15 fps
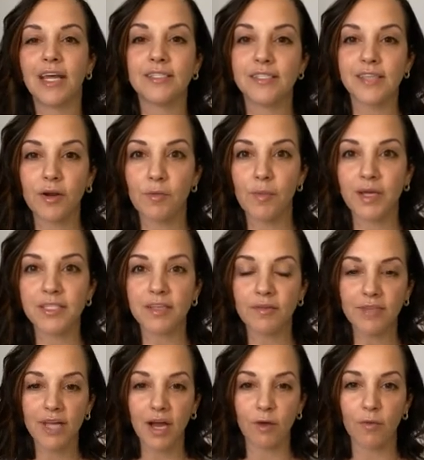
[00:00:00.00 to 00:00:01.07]
and settle
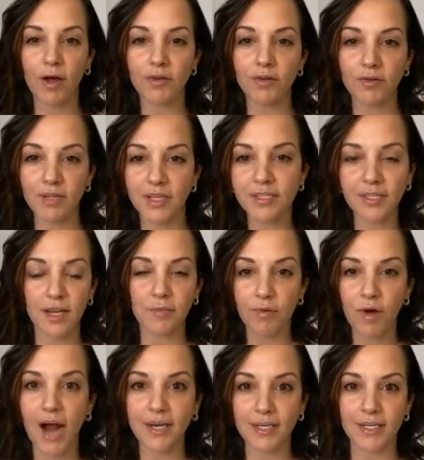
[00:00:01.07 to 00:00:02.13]
myself down. While you're listening,
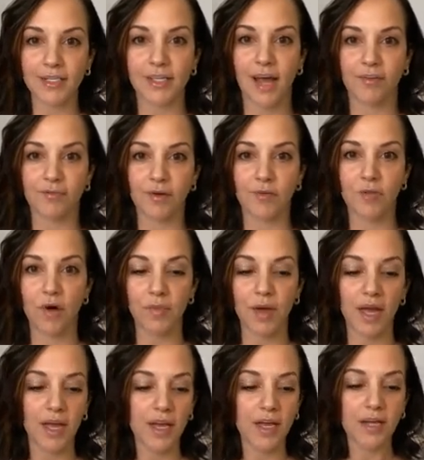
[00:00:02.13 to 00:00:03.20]
practice that for a
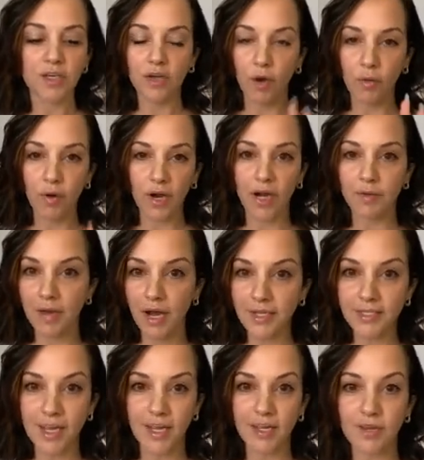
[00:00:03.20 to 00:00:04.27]
moment. Don't worry, I'm
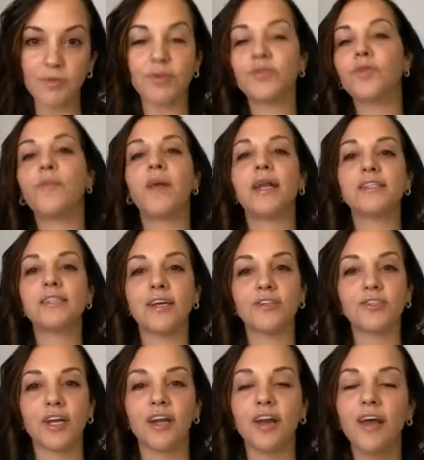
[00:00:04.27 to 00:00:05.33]
not taking you into a
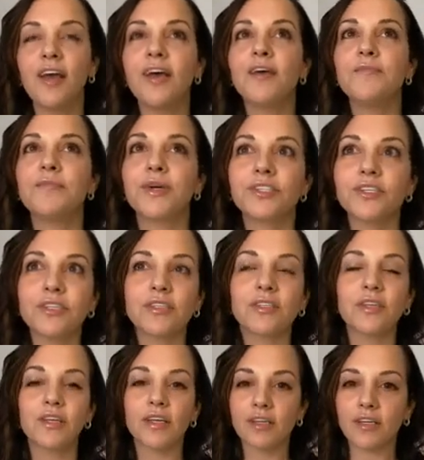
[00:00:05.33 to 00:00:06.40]
meditation, but just
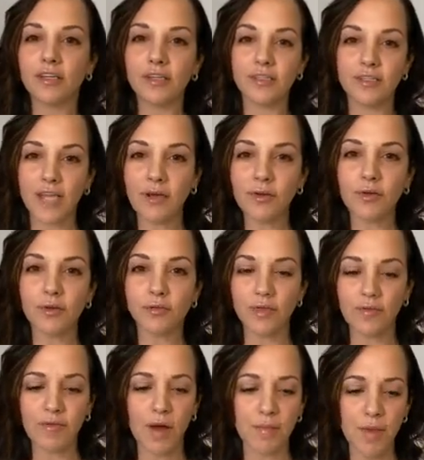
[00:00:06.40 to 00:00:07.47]
settle
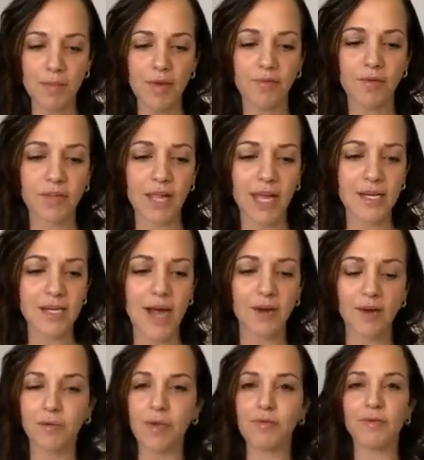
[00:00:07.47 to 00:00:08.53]
yourself up. Maybe if you're laying
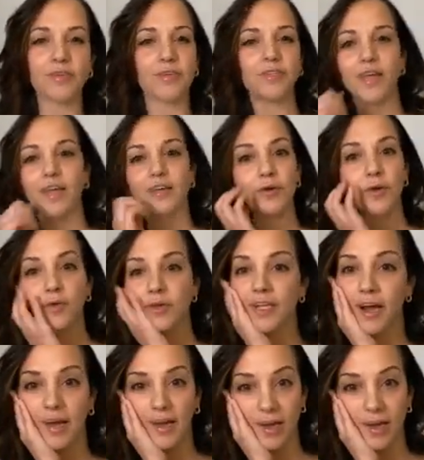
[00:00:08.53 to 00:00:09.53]
down or maybe you're just like totally